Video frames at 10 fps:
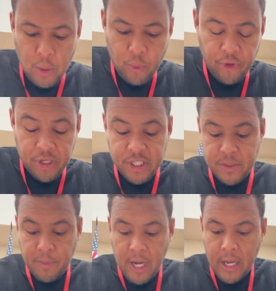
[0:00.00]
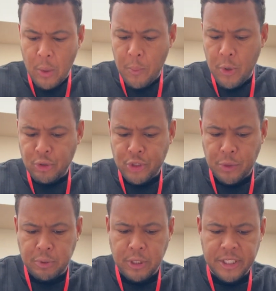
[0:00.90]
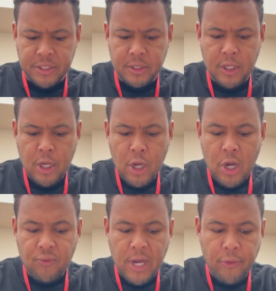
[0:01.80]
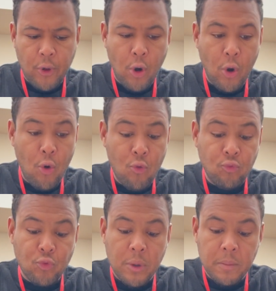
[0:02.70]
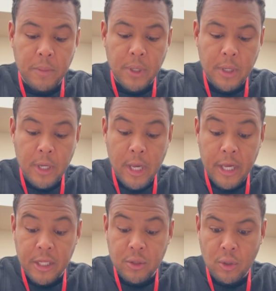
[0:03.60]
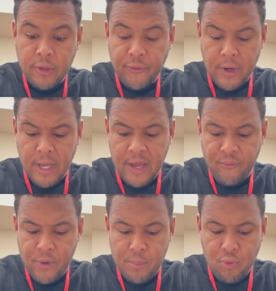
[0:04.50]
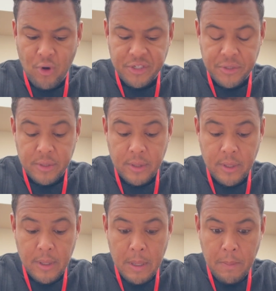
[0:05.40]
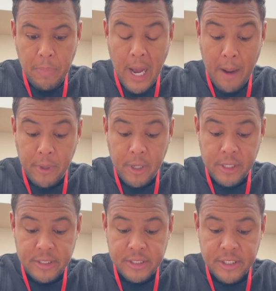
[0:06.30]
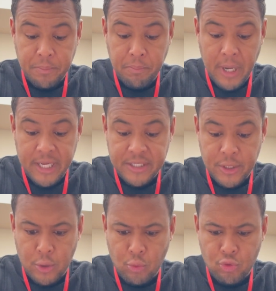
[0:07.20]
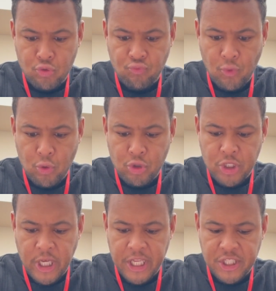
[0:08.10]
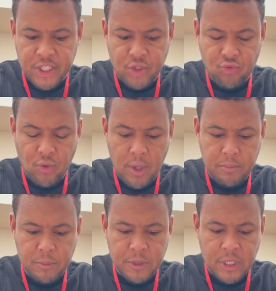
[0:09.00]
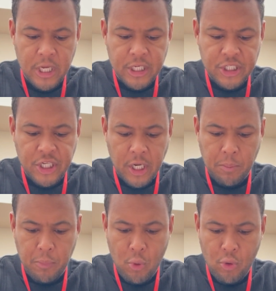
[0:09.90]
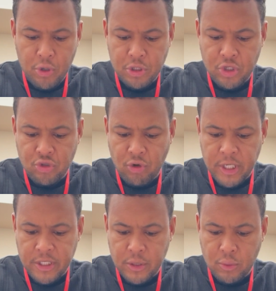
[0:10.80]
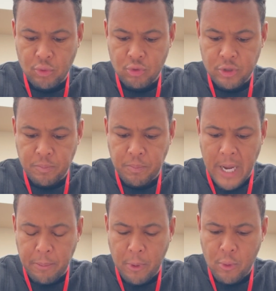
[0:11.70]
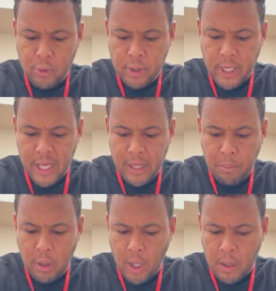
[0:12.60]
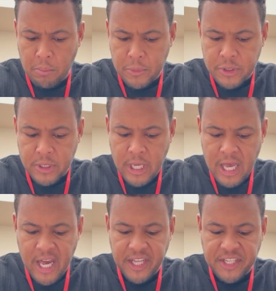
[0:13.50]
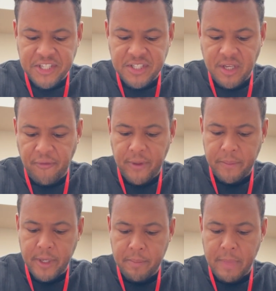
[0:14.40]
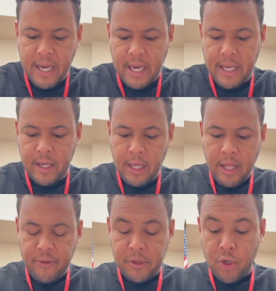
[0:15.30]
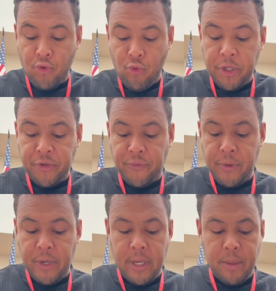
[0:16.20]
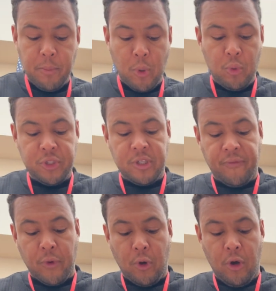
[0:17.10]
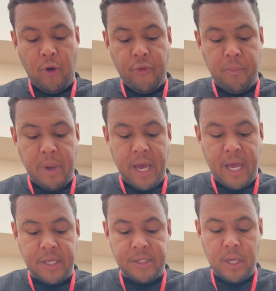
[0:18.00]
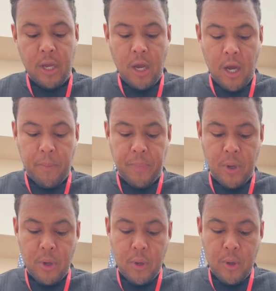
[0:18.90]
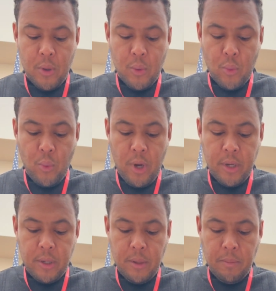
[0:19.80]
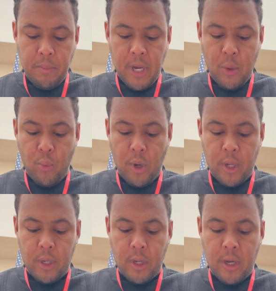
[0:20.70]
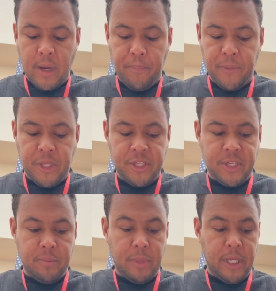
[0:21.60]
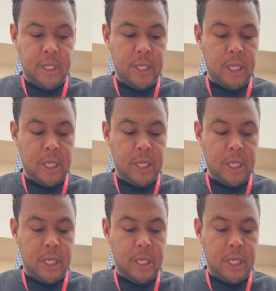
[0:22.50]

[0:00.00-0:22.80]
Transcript: with a smile most unpleasant around the whole room and he looked for every present pop guns and bicycles, roller skates and drums, checkerboards, tricycles, popcorn, and plums. And he stuffed them in a bag. Then the Grinch, very nimble, stuffed all the bags up one by one up the chimney.